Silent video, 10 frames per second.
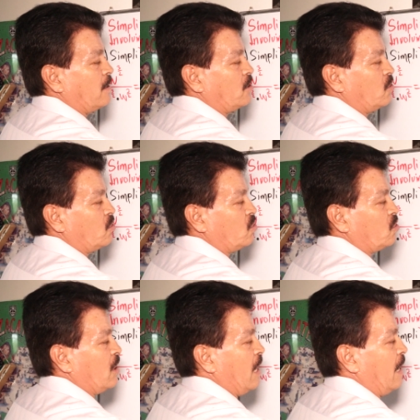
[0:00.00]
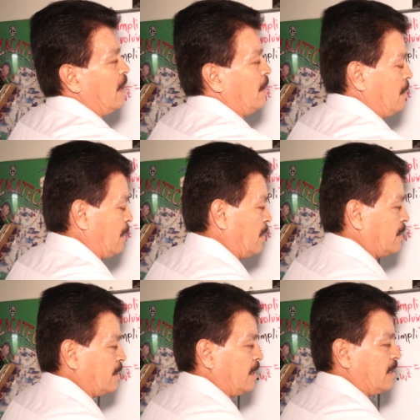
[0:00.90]
just uh,
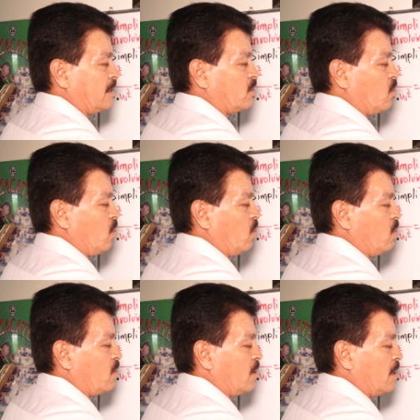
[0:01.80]
this rule